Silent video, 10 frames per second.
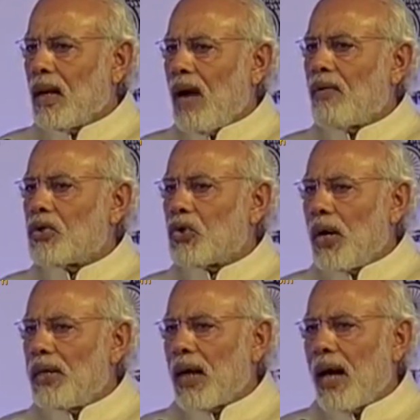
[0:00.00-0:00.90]
Our
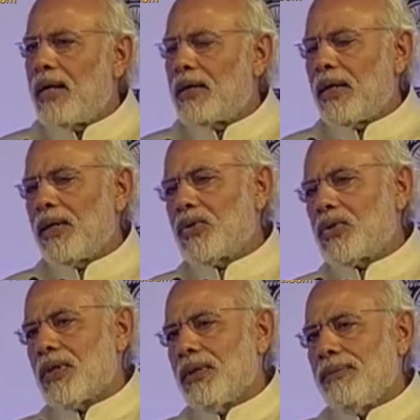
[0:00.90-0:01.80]
joint
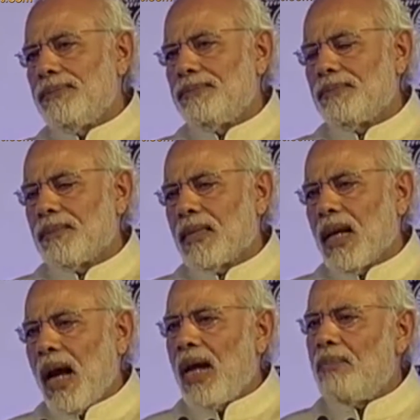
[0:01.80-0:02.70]
heritage
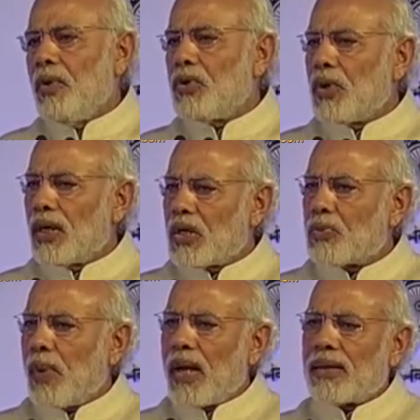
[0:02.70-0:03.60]
and mutual
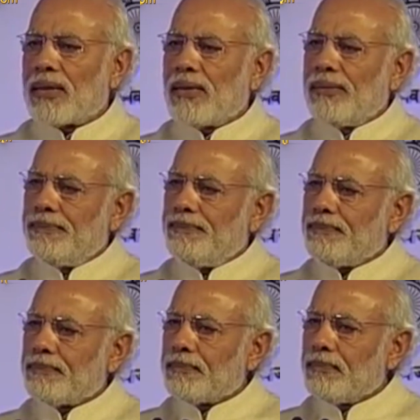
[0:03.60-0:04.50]
respect,
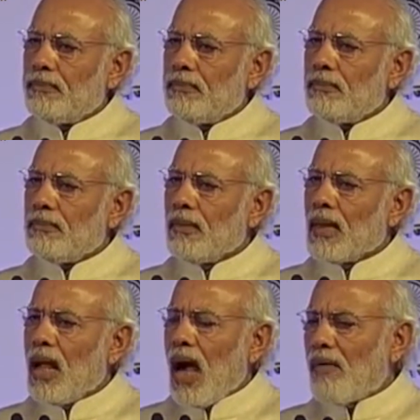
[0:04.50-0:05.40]

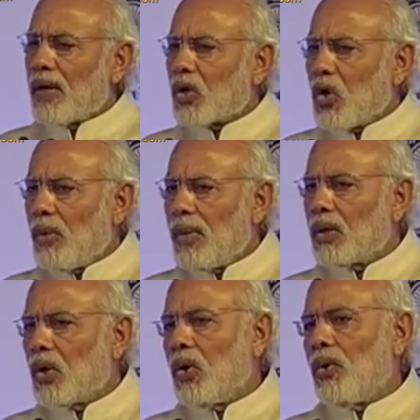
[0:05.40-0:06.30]
our
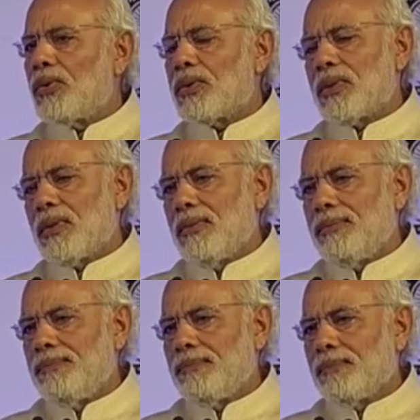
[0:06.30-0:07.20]
common goals
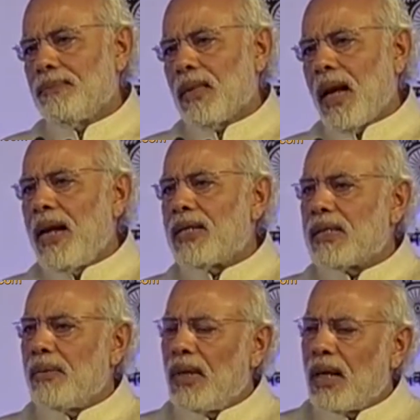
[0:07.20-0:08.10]
and
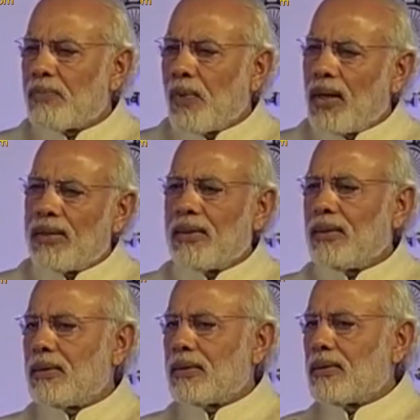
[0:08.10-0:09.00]
similar
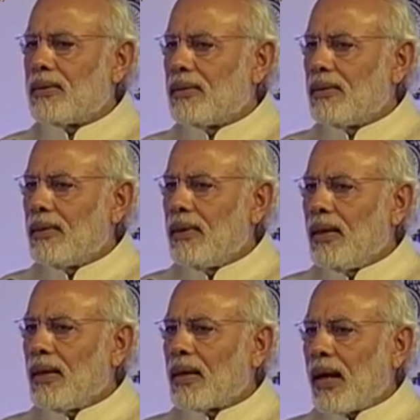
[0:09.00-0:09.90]
policies
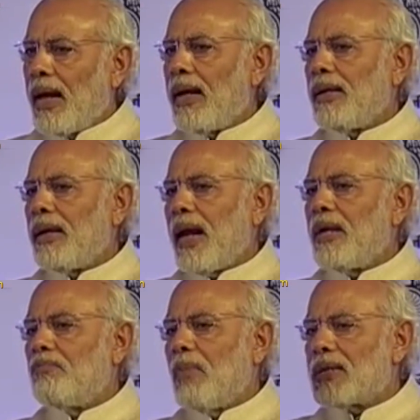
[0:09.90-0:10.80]
can
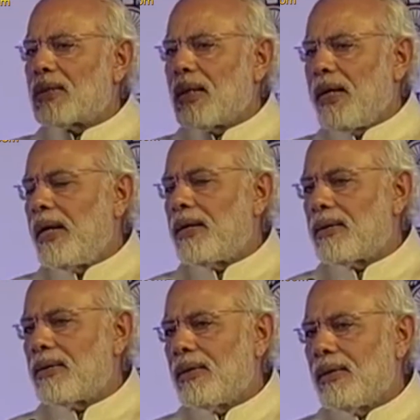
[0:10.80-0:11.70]
and must create
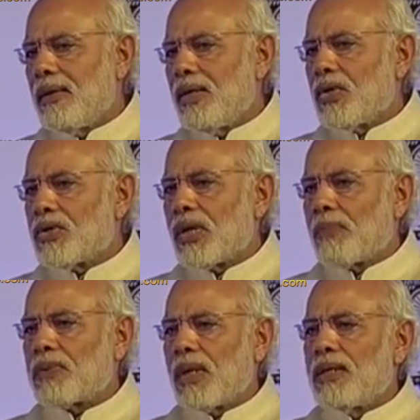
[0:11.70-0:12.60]

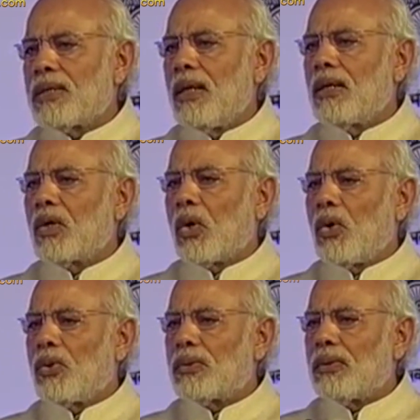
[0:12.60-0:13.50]
substantial
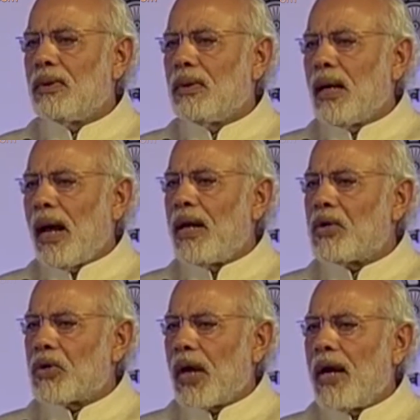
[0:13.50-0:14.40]
growth and
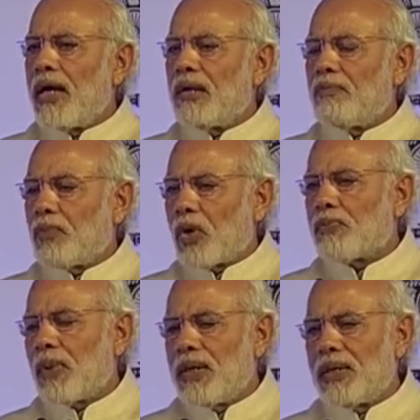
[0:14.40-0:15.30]
shared
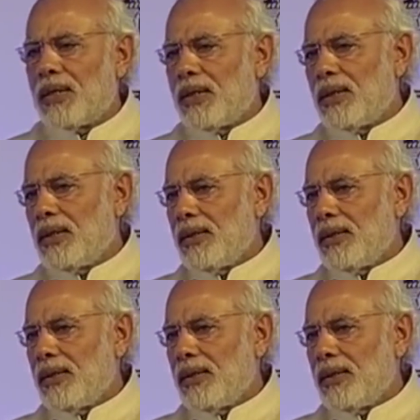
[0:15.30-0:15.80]
prosperity.